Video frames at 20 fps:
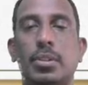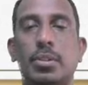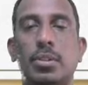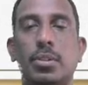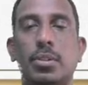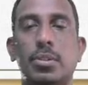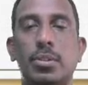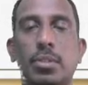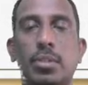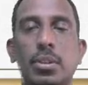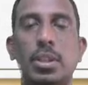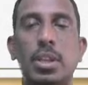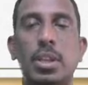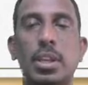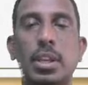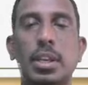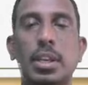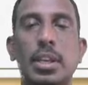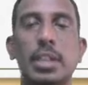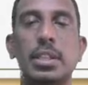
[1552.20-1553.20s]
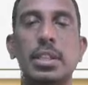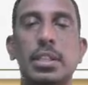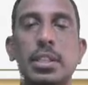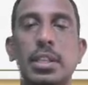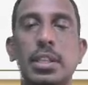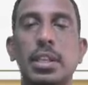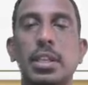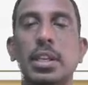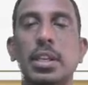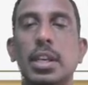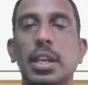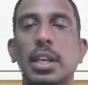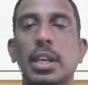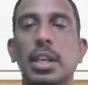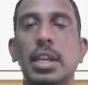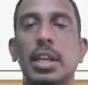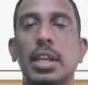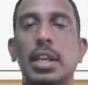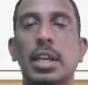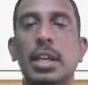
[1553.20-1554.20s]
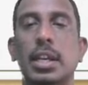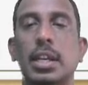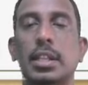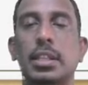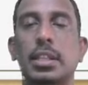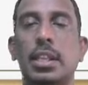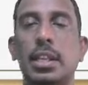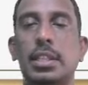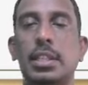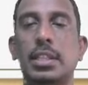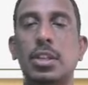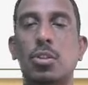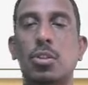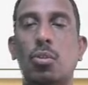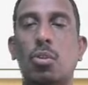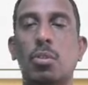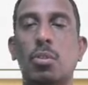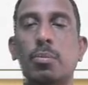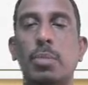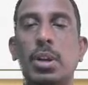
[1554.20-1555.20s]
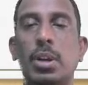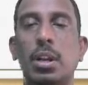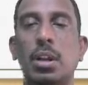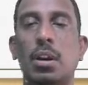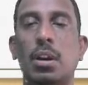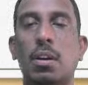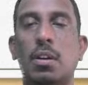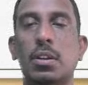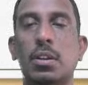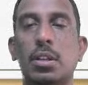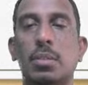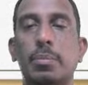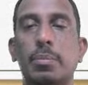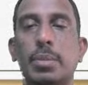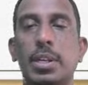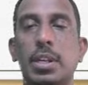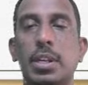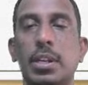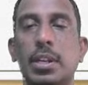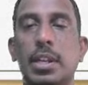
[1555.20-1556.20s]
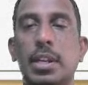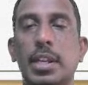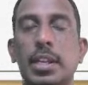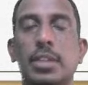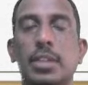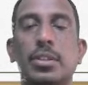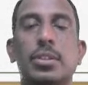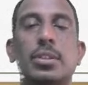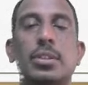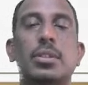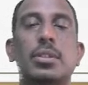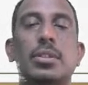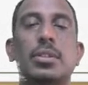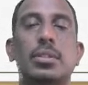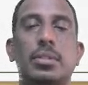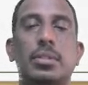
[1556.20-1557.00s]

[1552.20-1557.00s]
So here you can see there is a normal heartbeat rate